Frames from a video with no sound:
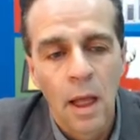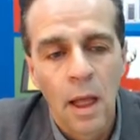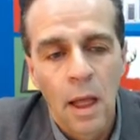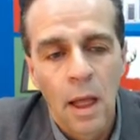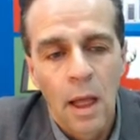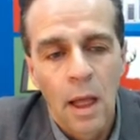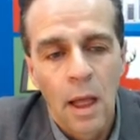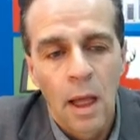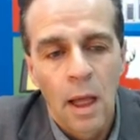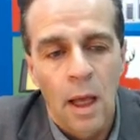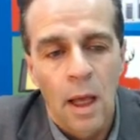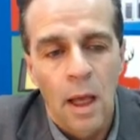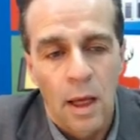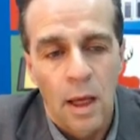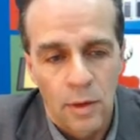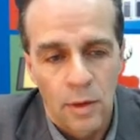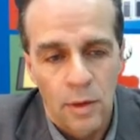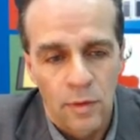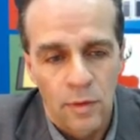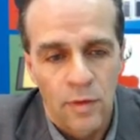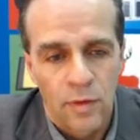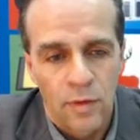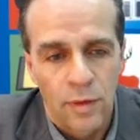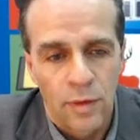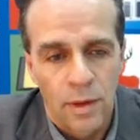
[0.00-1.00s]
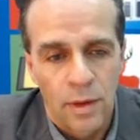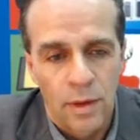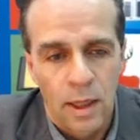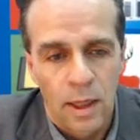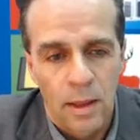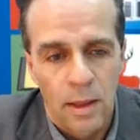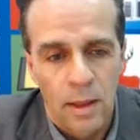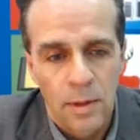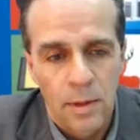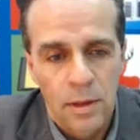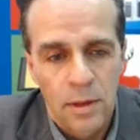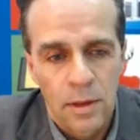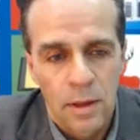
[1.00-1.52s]
and on
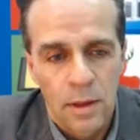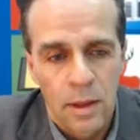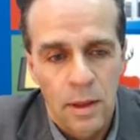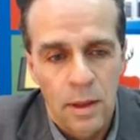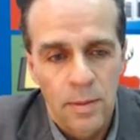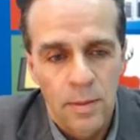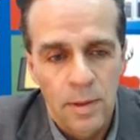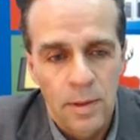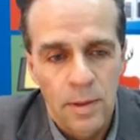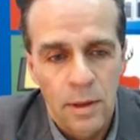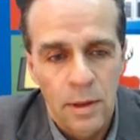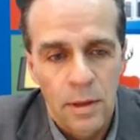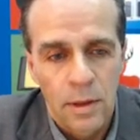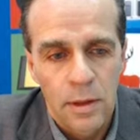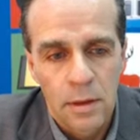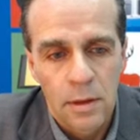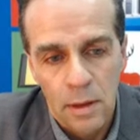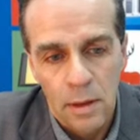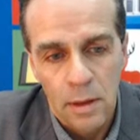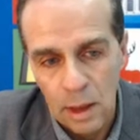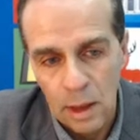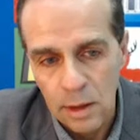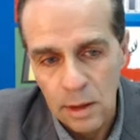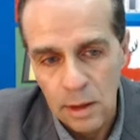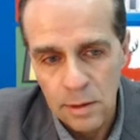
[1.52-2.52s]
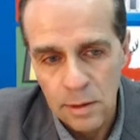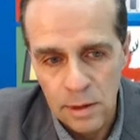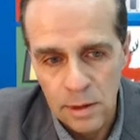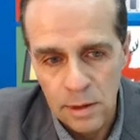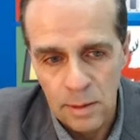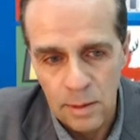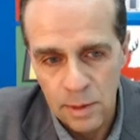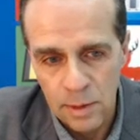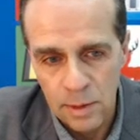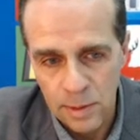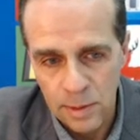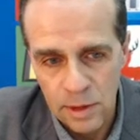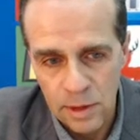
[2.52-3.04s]
photodynamic therapy, and some
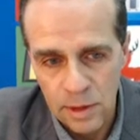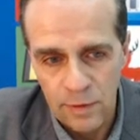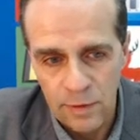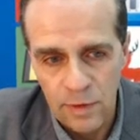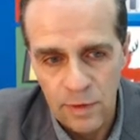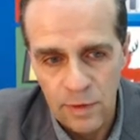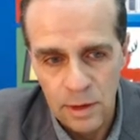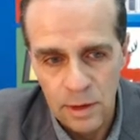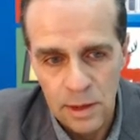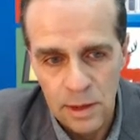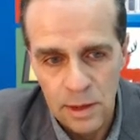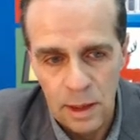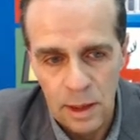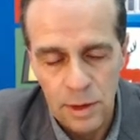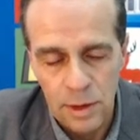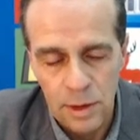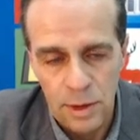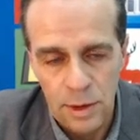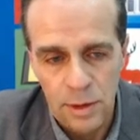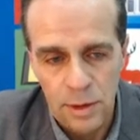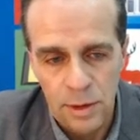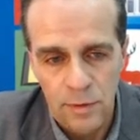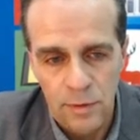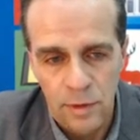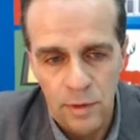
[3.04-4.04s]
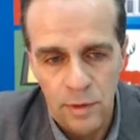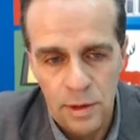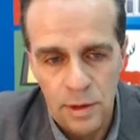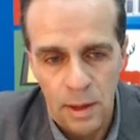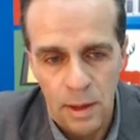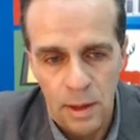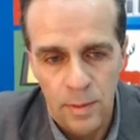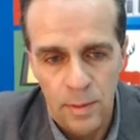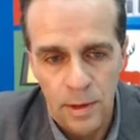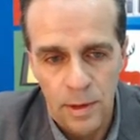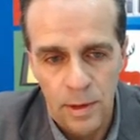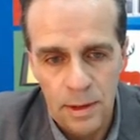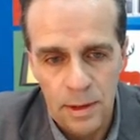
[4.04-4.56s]
specifics such as, for
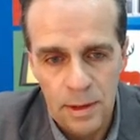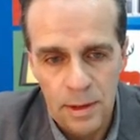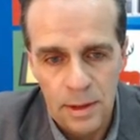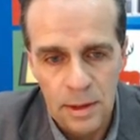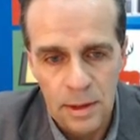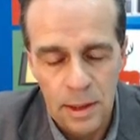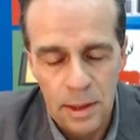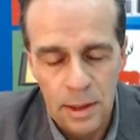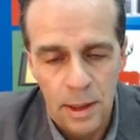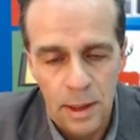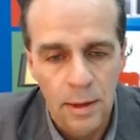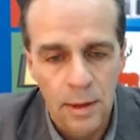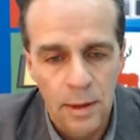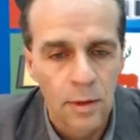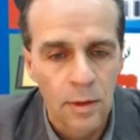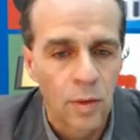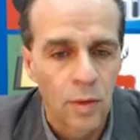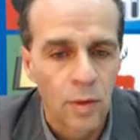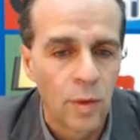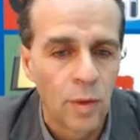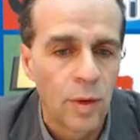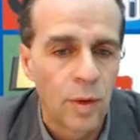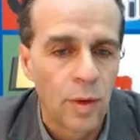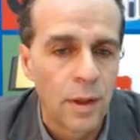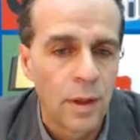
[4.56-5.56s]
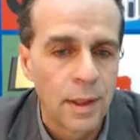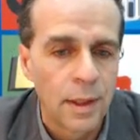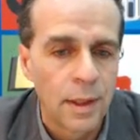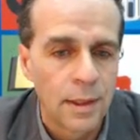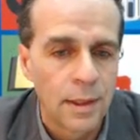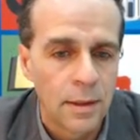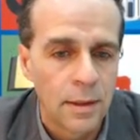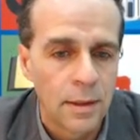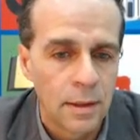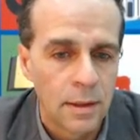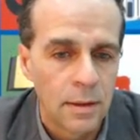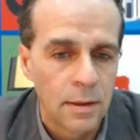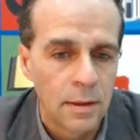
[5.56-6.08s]
example, in the skin or in
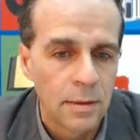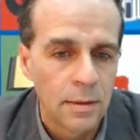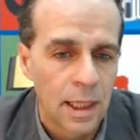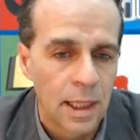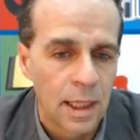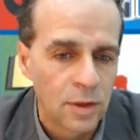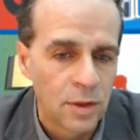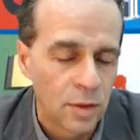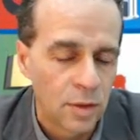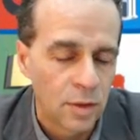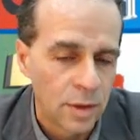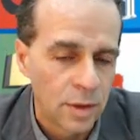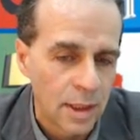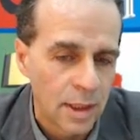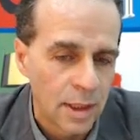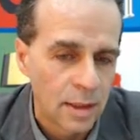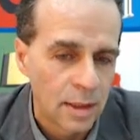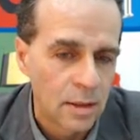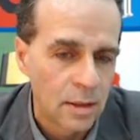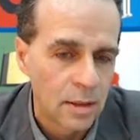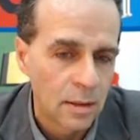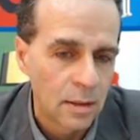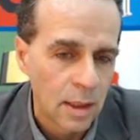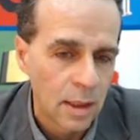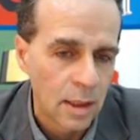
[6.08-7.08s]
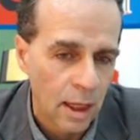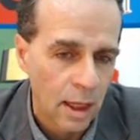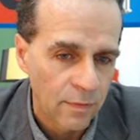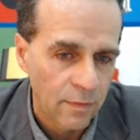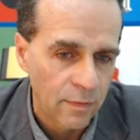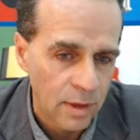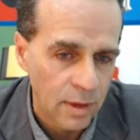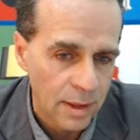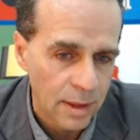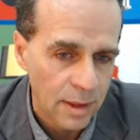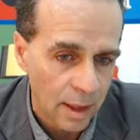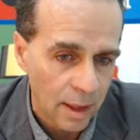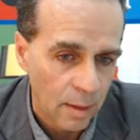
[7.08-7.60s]
the gastrointestinal cavity,
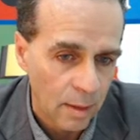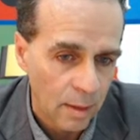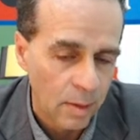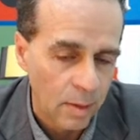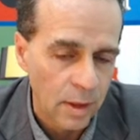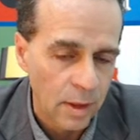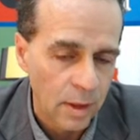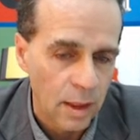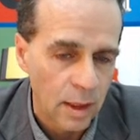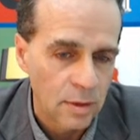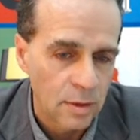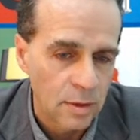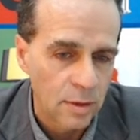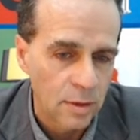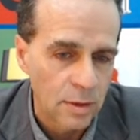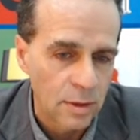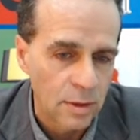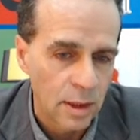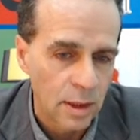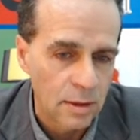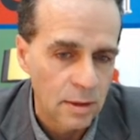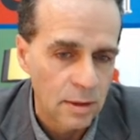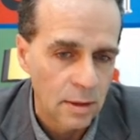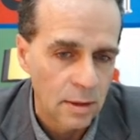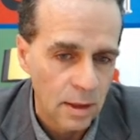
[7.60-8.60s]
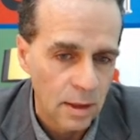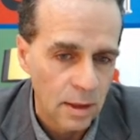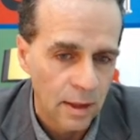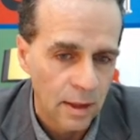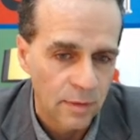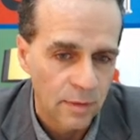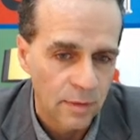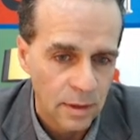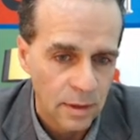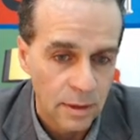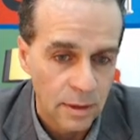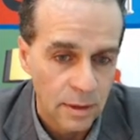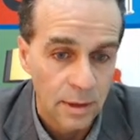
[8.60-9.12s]
the upper gastrointestinal
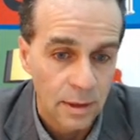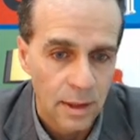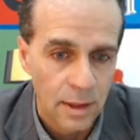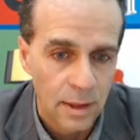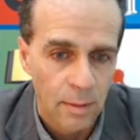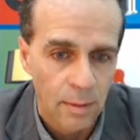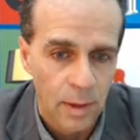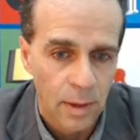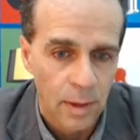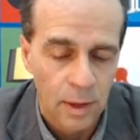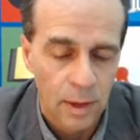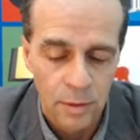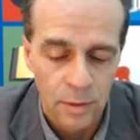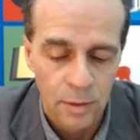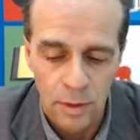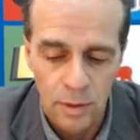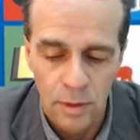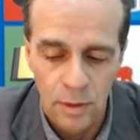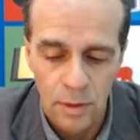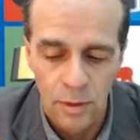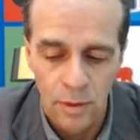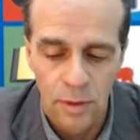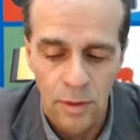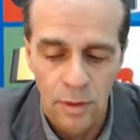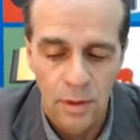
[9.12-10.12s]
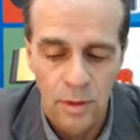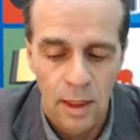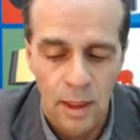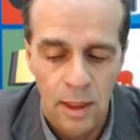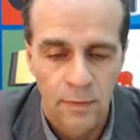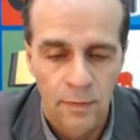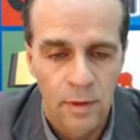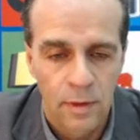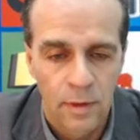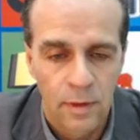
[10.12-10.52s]
cavity, in the mouth and the oral cavity.